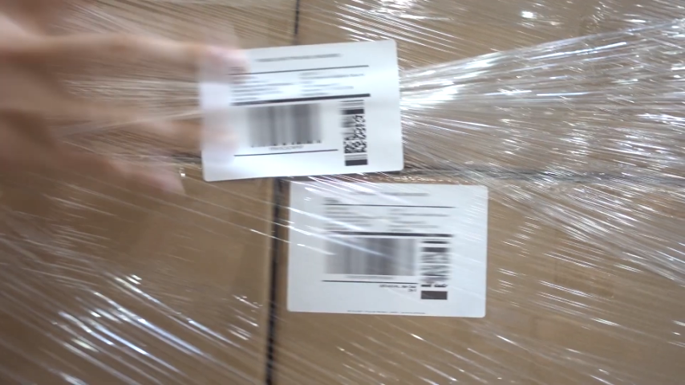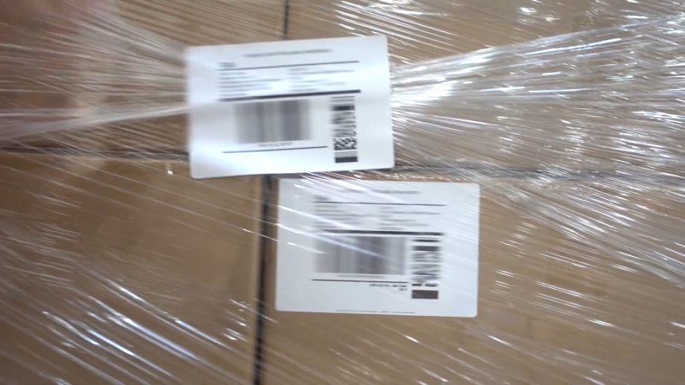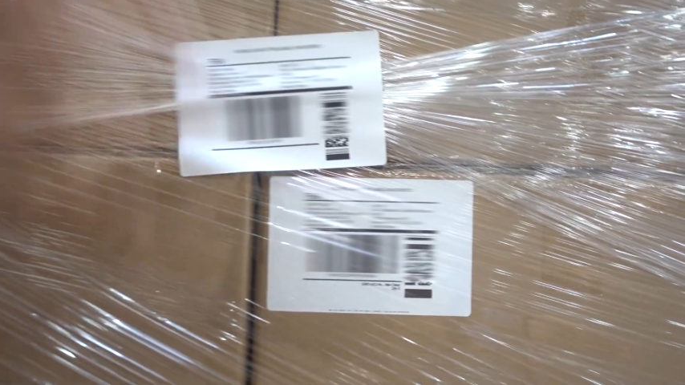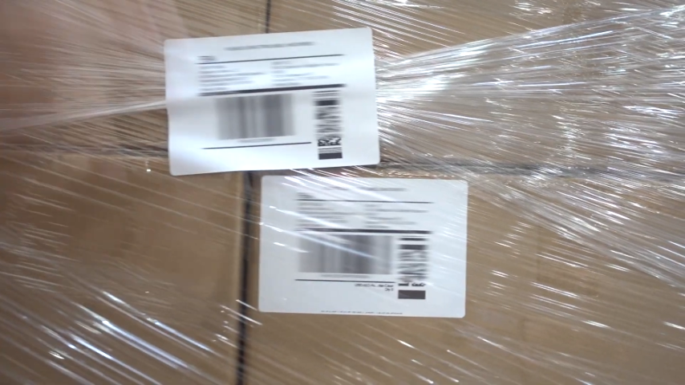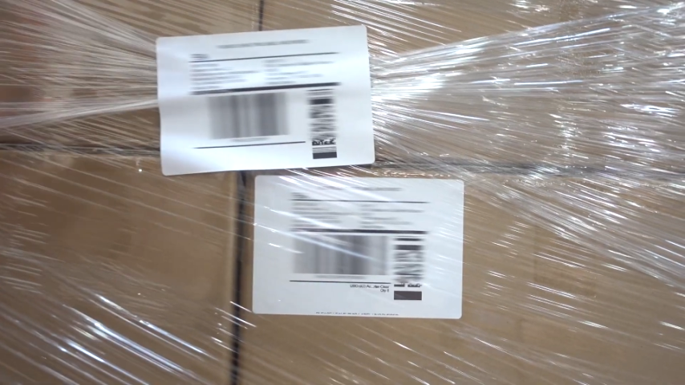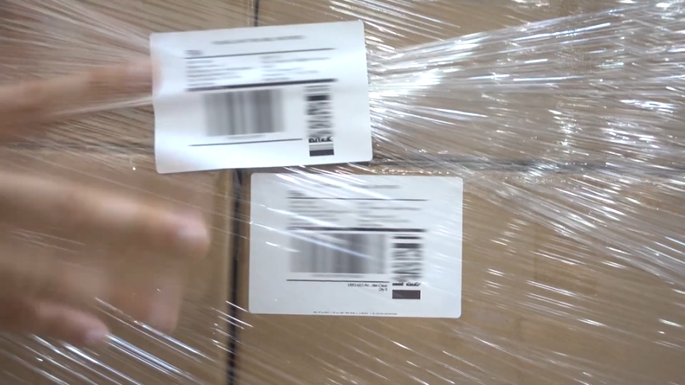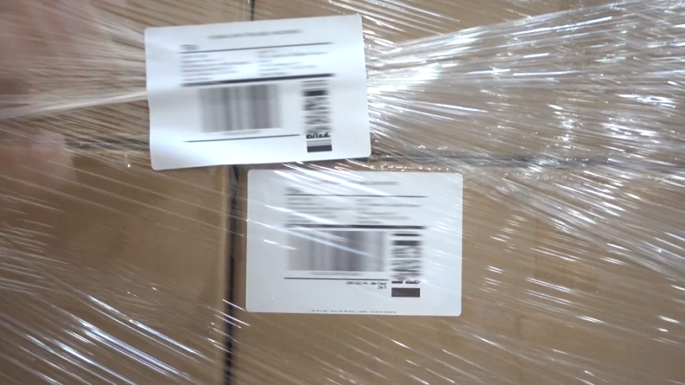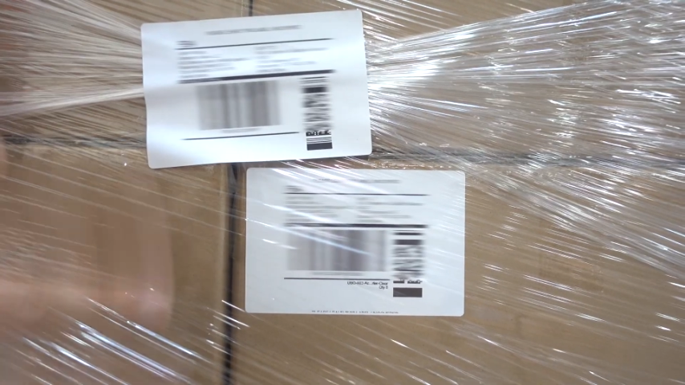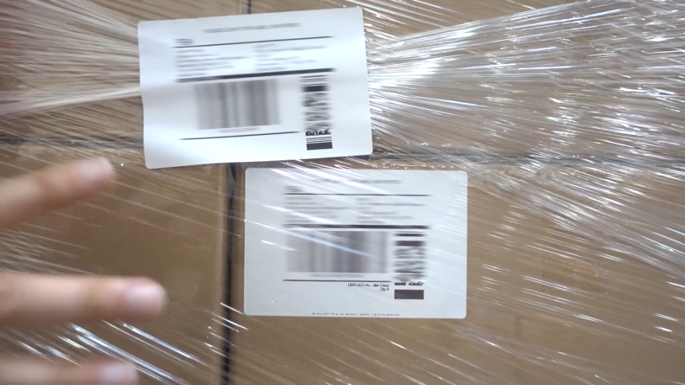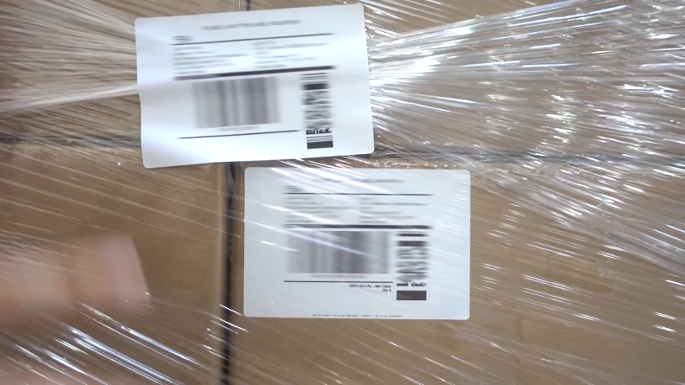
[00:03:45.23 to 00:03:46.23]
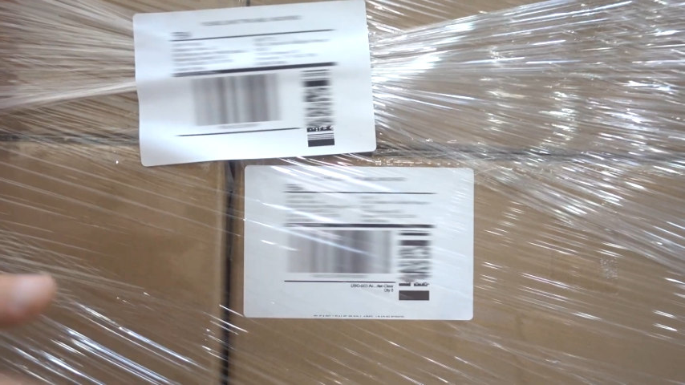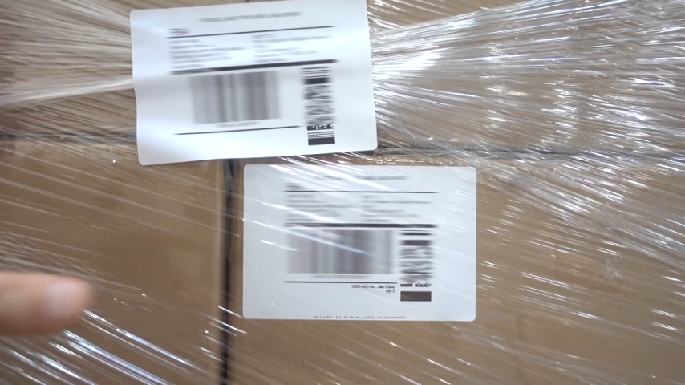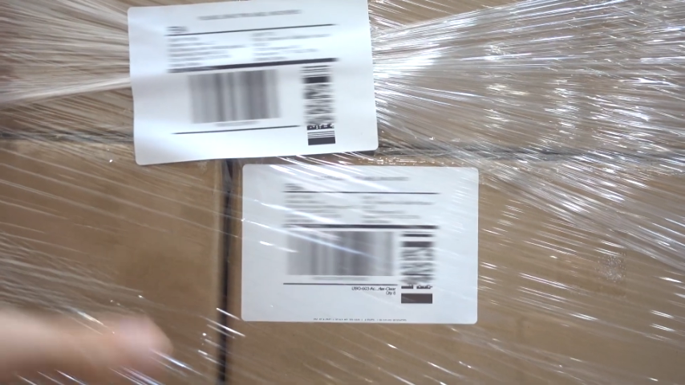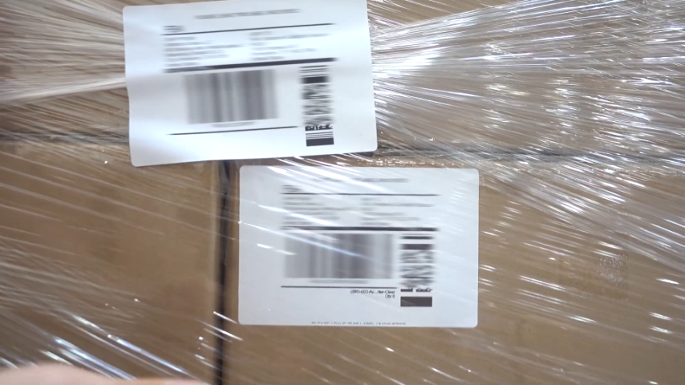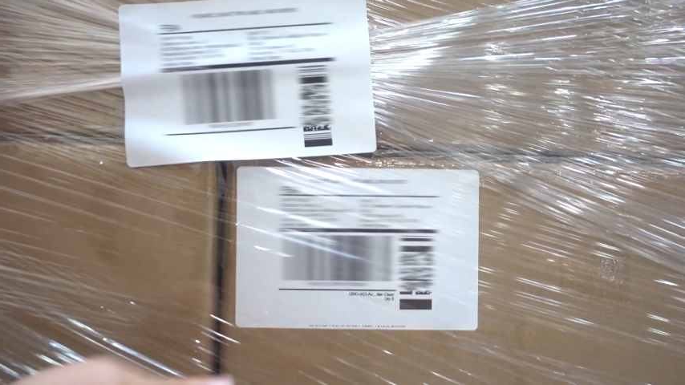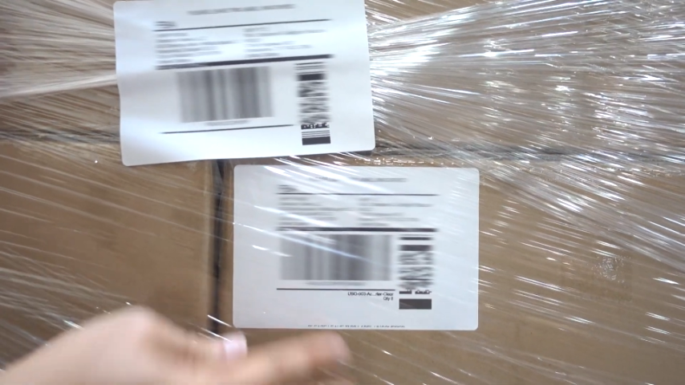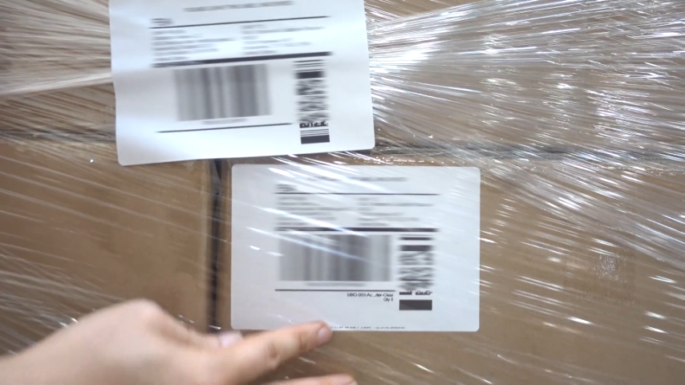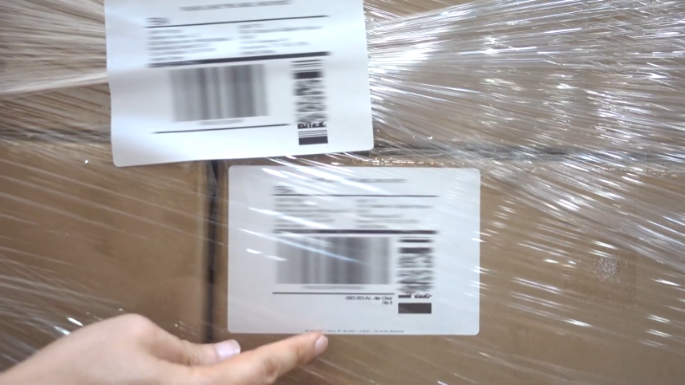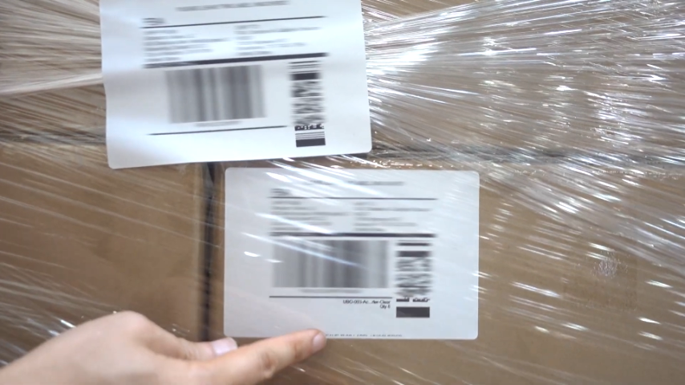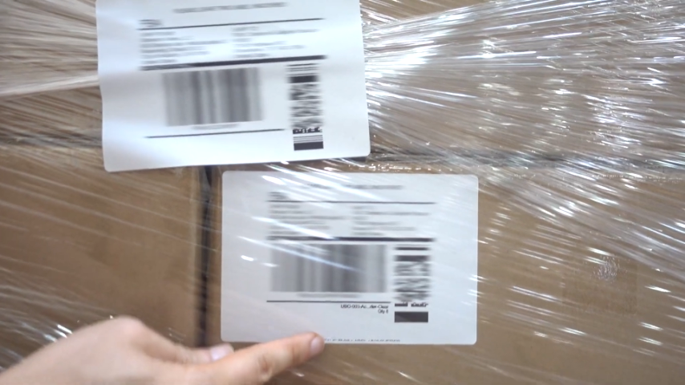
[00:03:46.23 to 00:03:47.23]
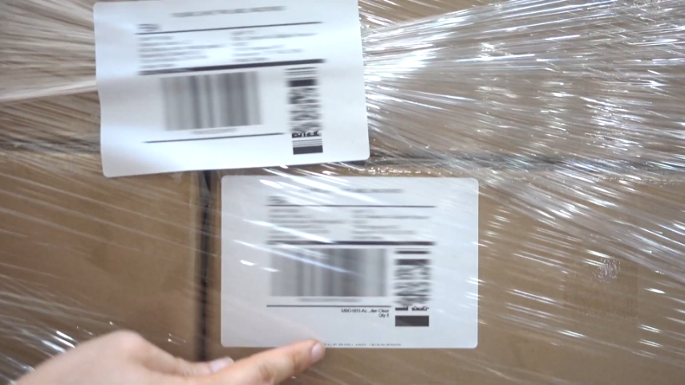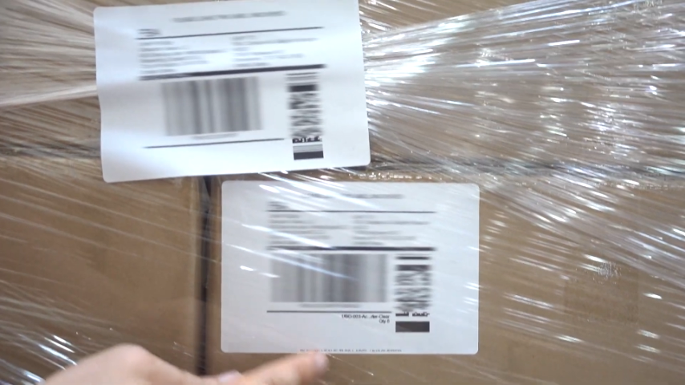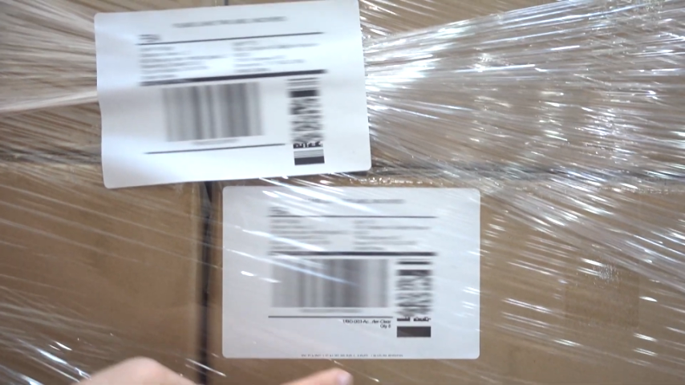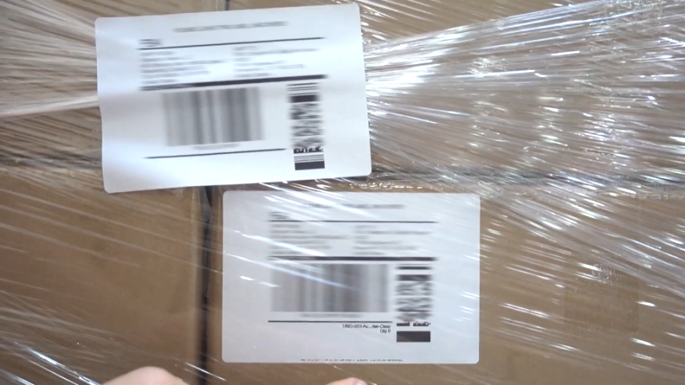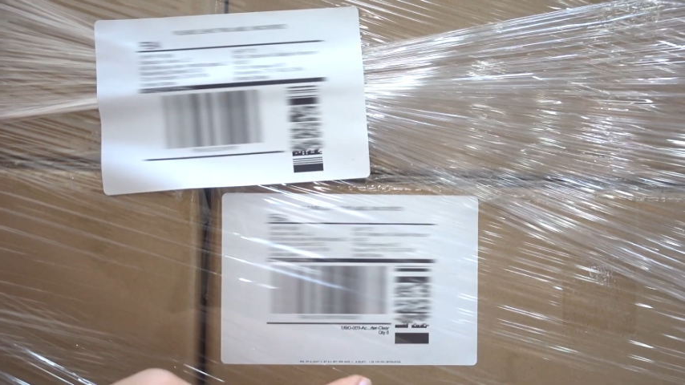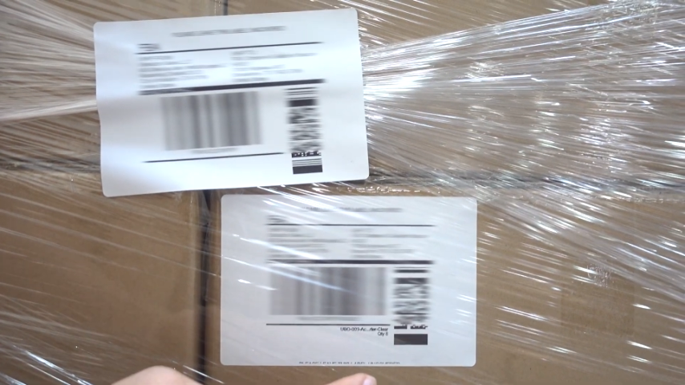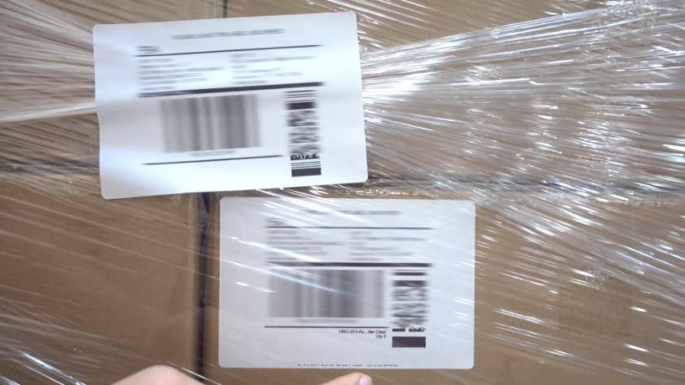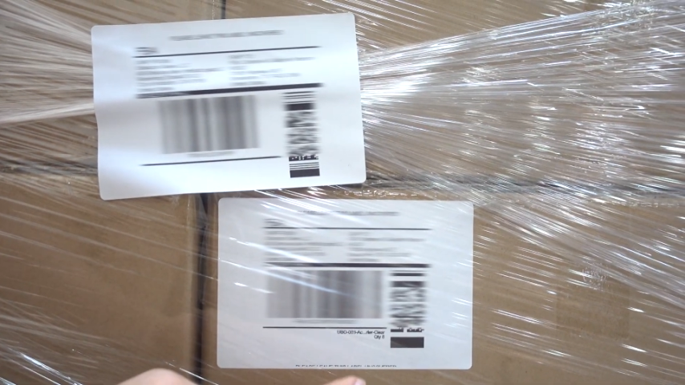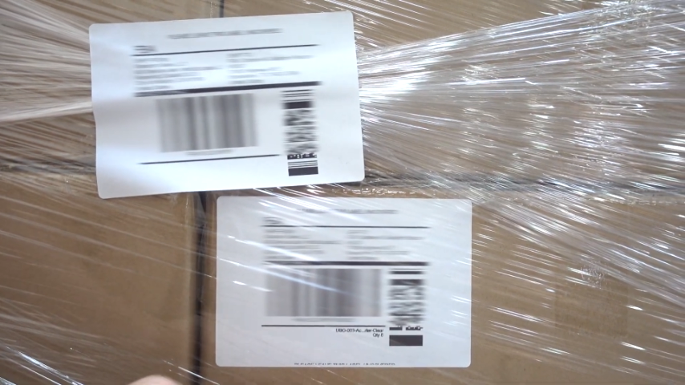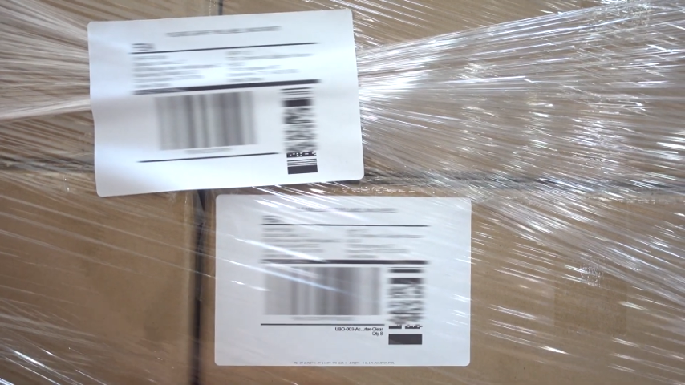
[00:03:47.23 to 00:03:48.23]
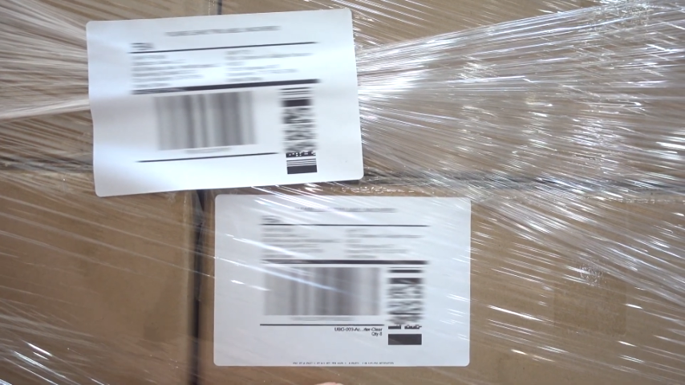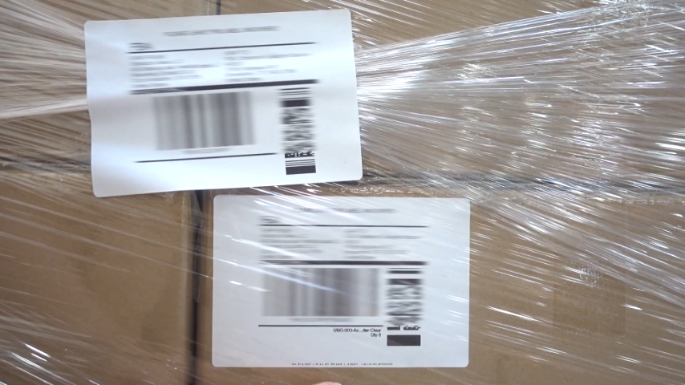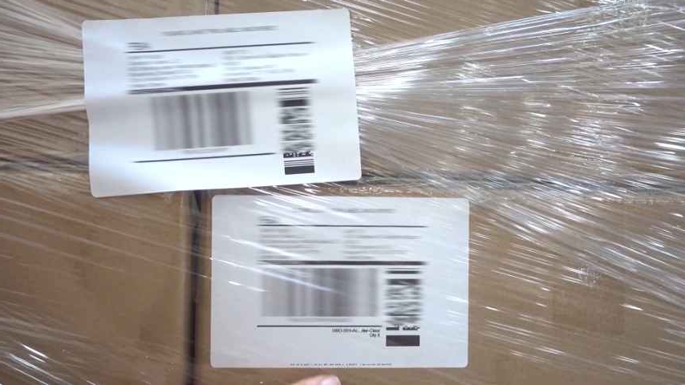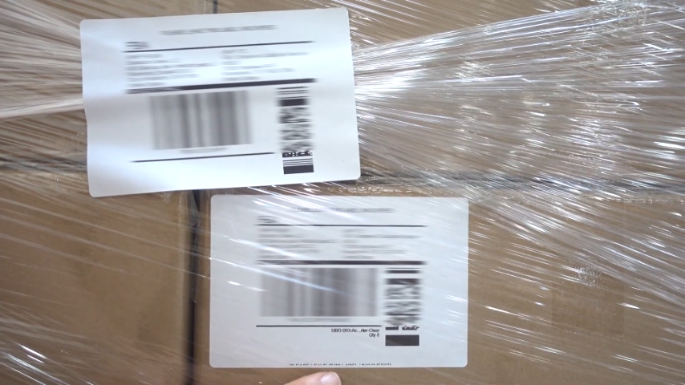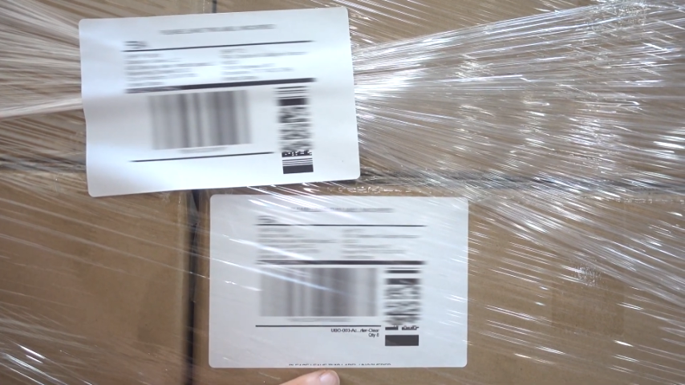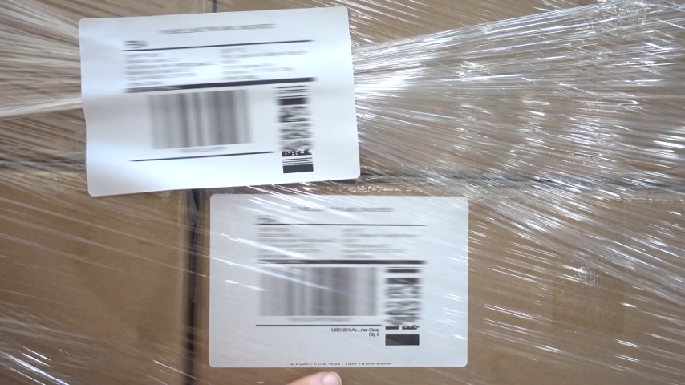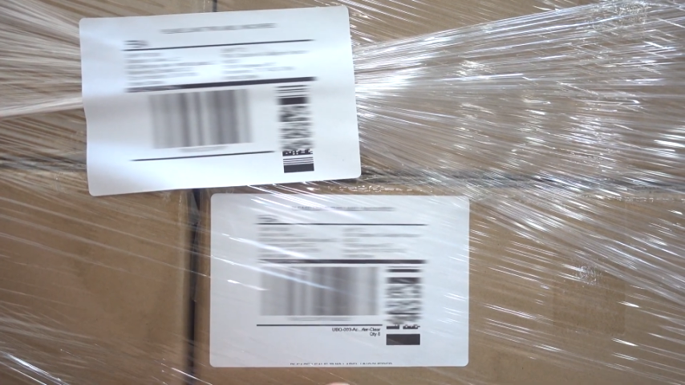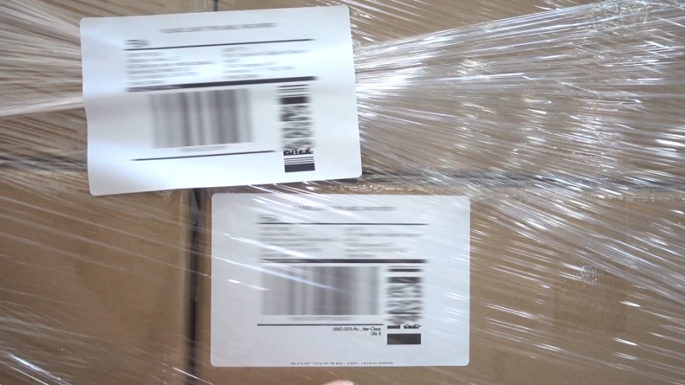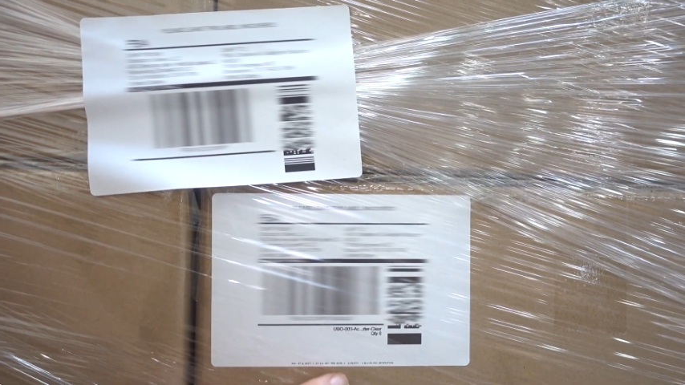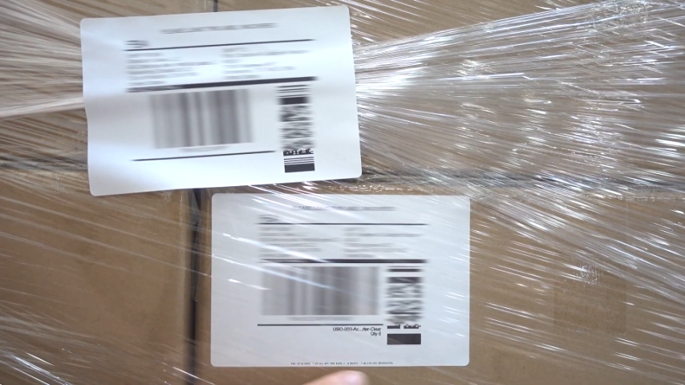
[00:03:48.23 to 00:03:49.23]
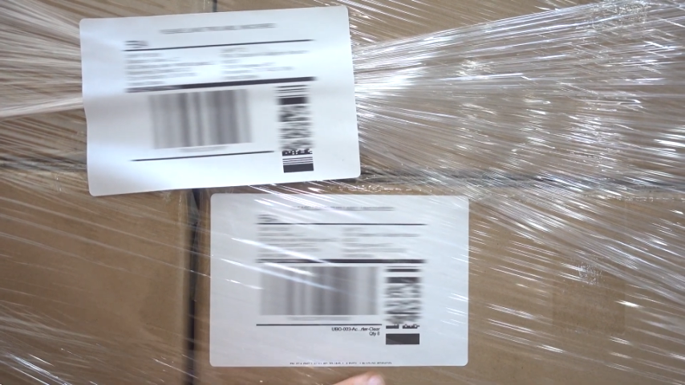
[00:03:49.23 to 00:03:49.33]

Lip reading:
No face is visible, so there are no lips to read.